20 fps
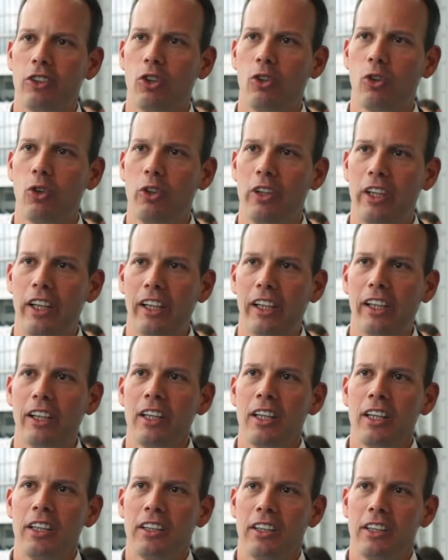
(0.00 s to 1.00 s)
including
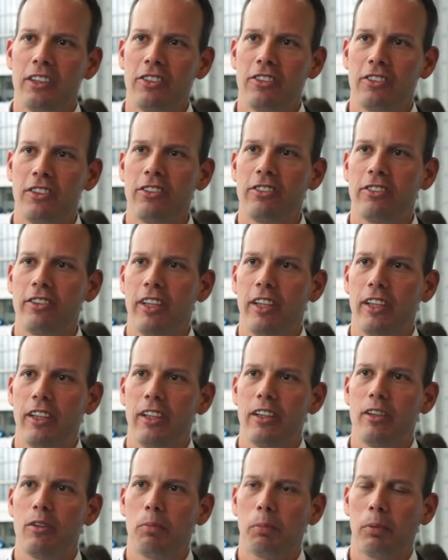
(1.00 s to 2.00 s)

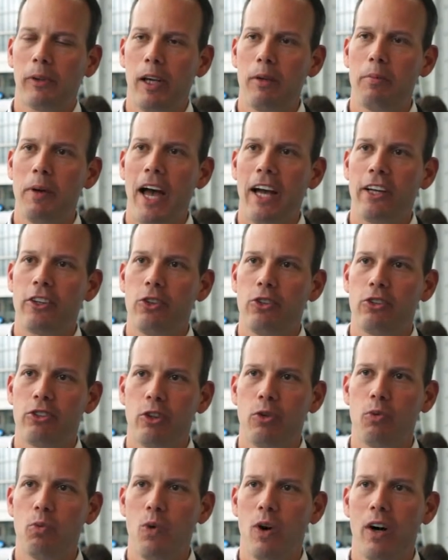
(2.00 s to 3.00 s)
consistent playback
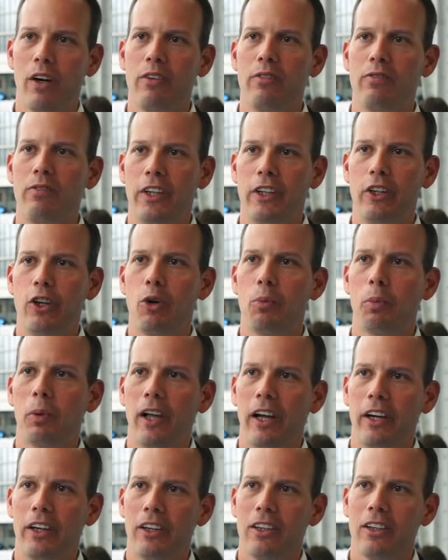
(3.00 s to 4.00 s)
using one video
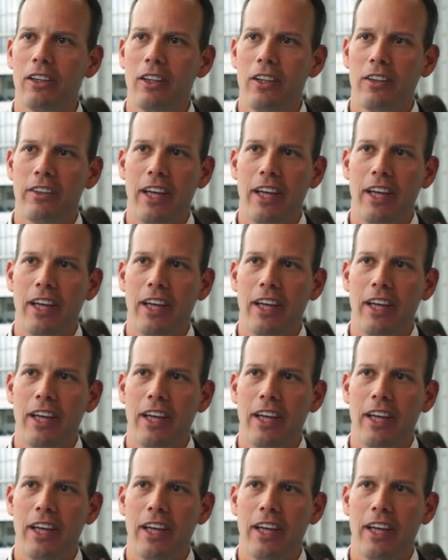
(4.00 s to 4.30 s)
player